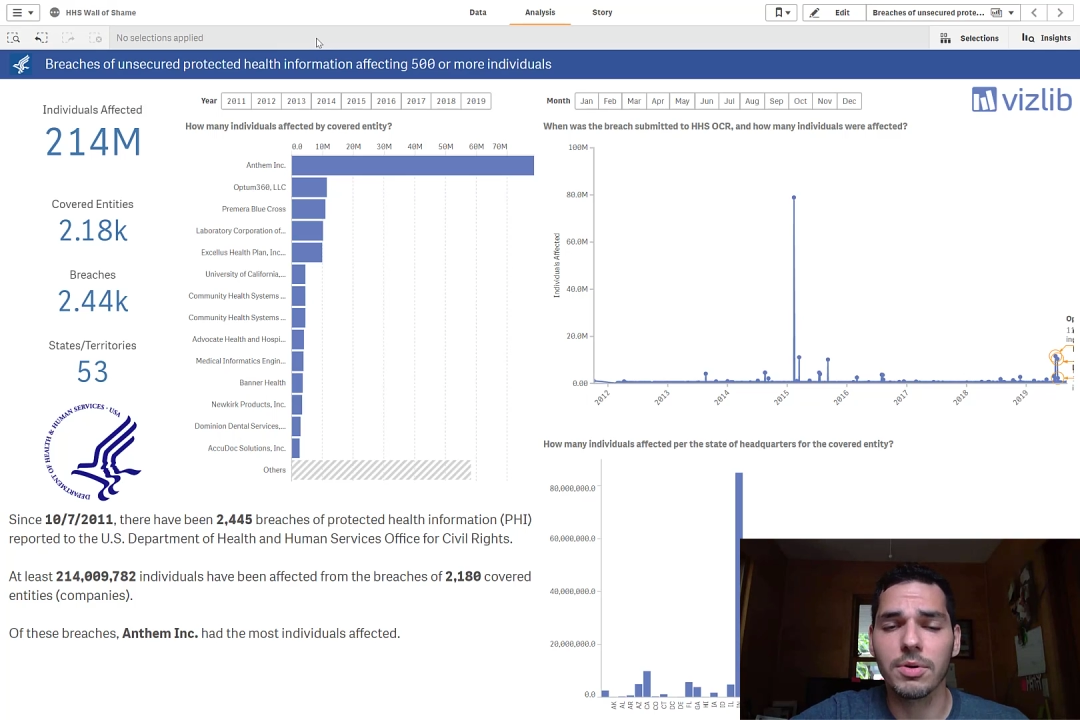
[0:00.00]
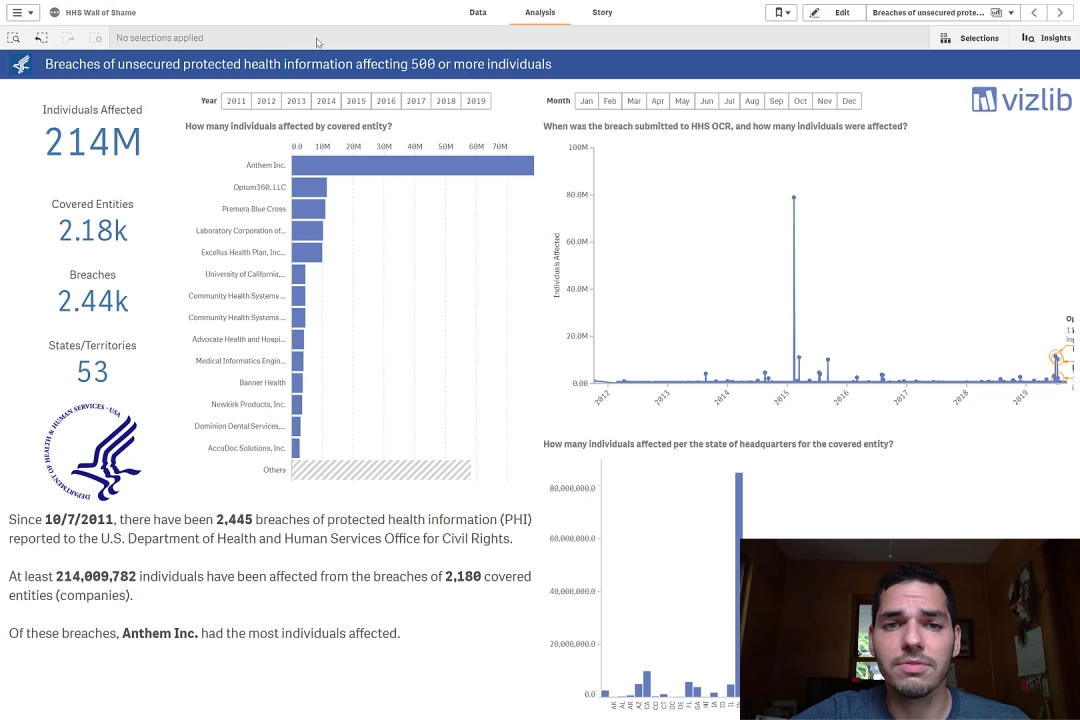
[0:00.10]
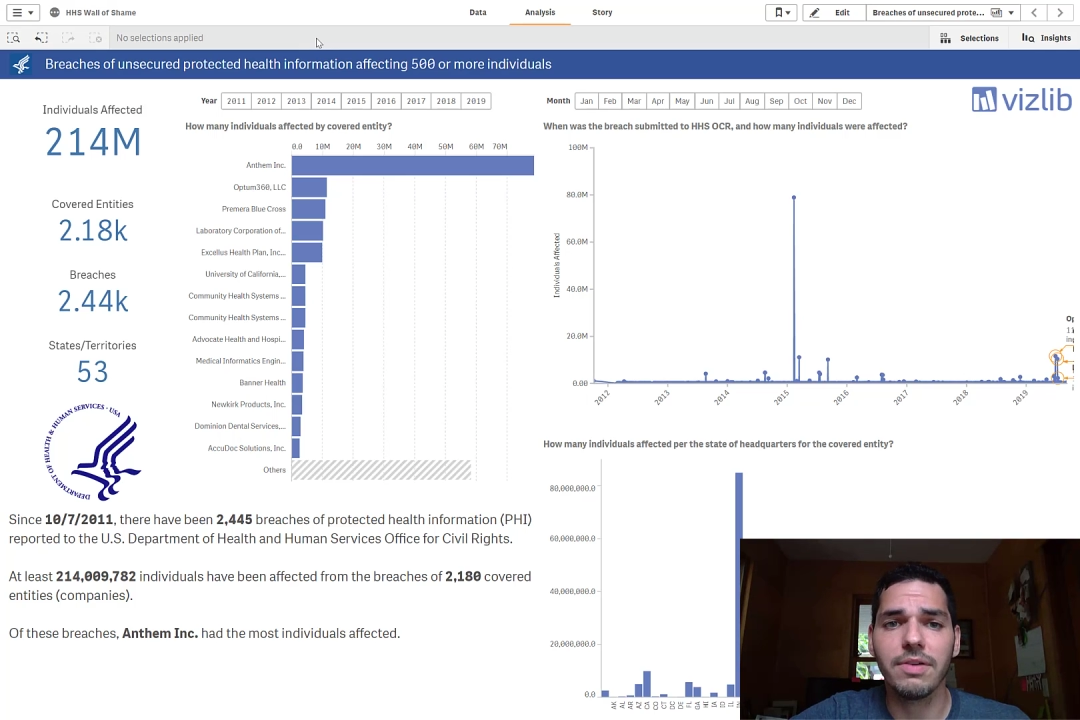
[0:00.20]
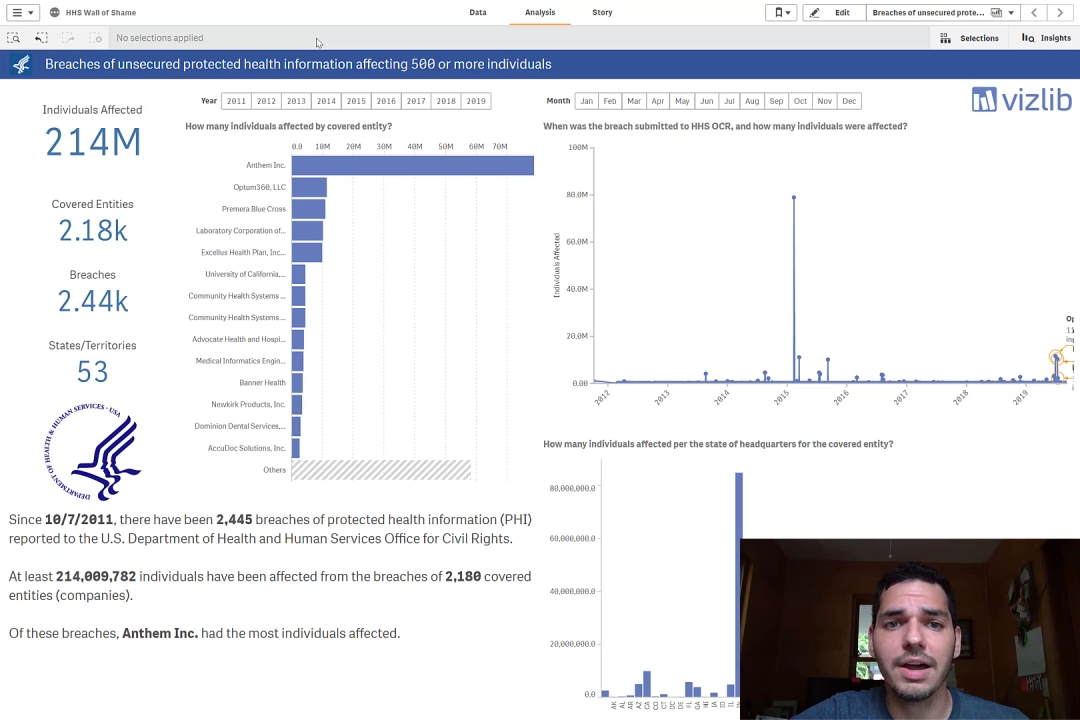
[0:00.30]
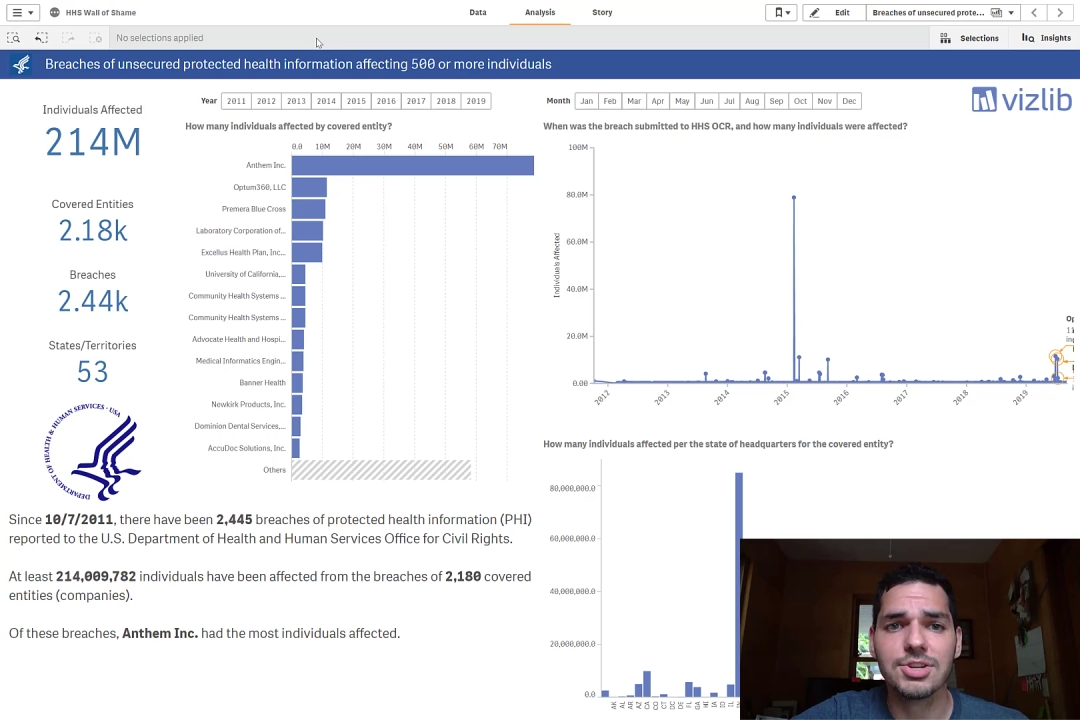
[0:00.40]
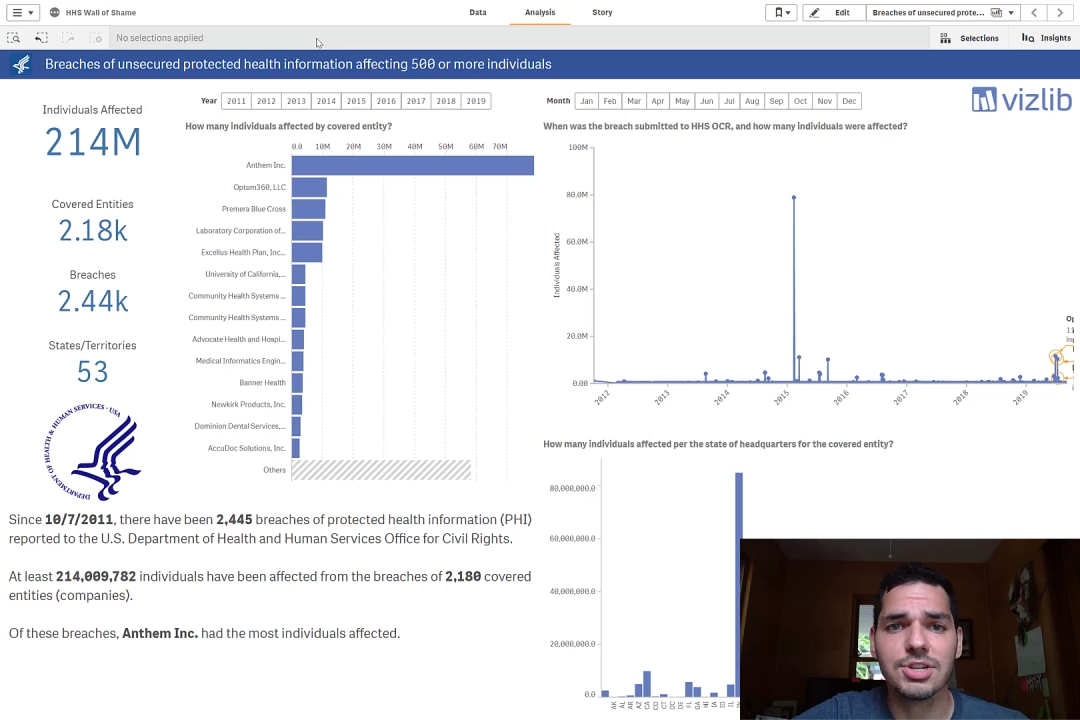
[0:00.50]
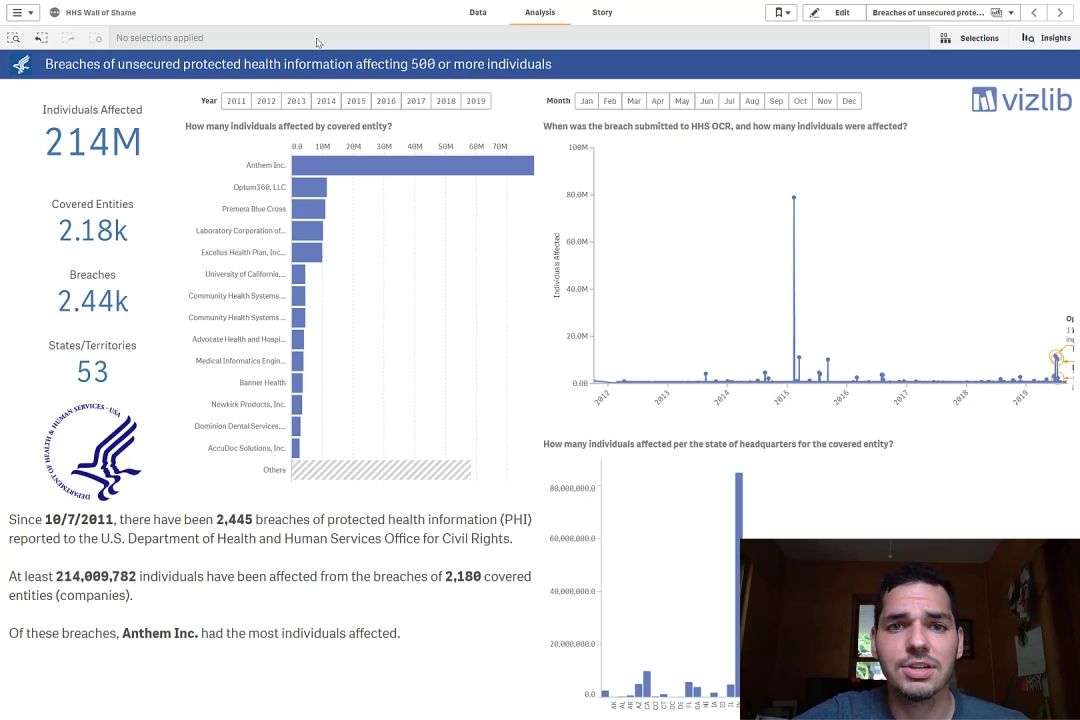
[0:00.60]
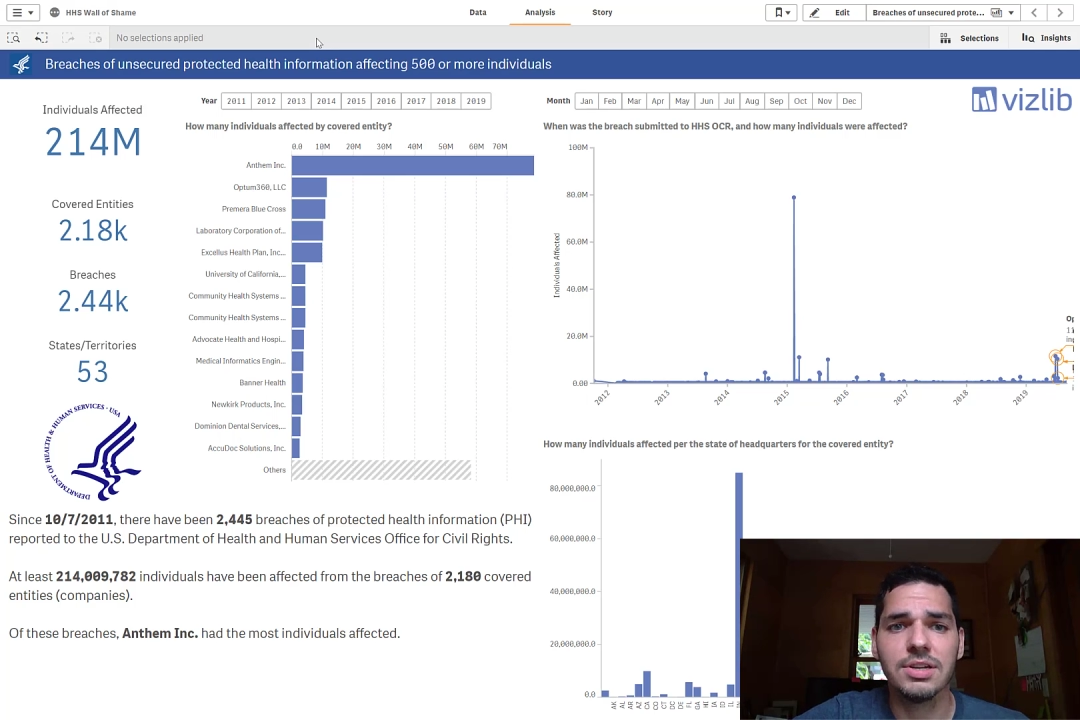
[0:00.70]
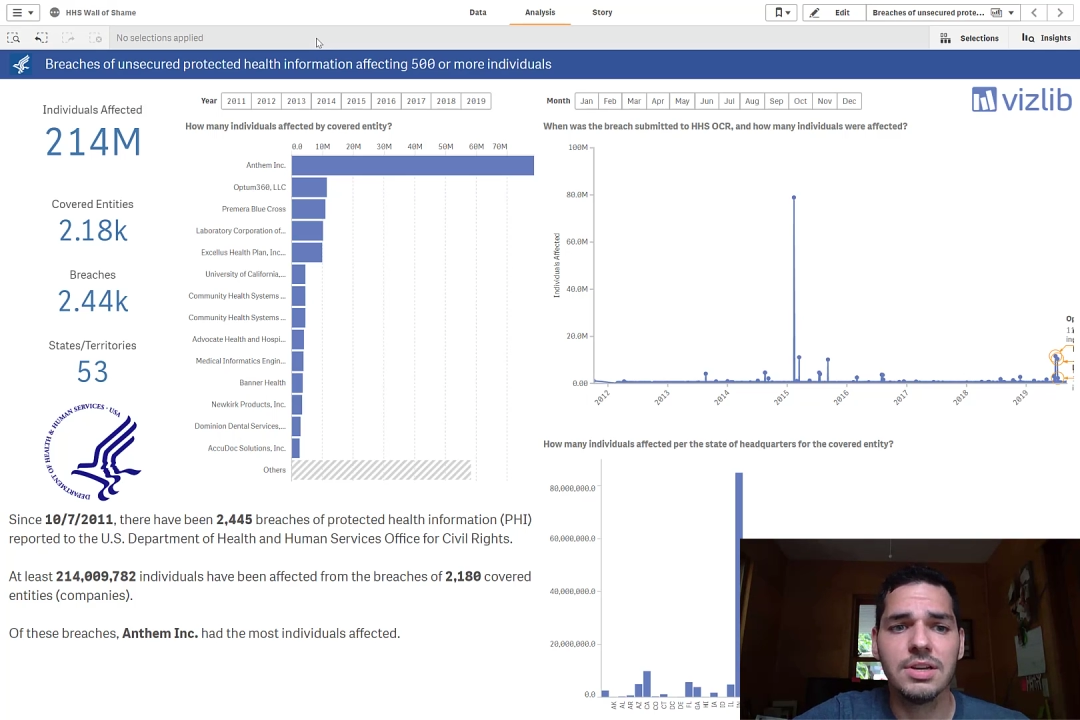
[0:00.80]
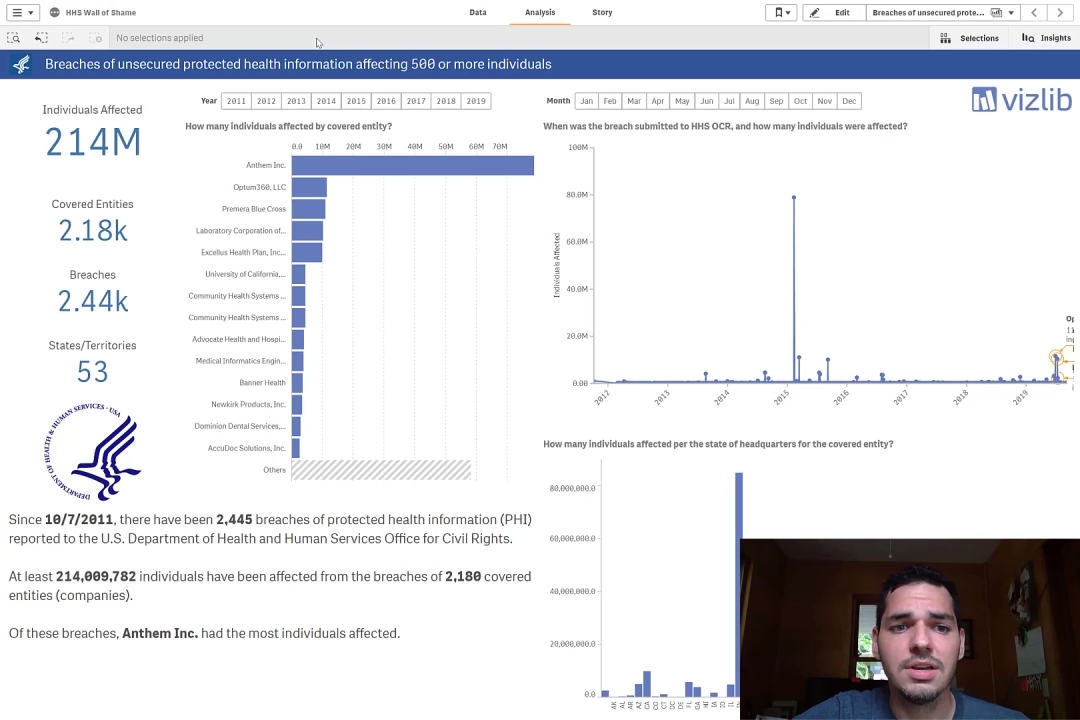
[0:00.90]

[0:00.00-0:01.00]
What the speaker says: fashion.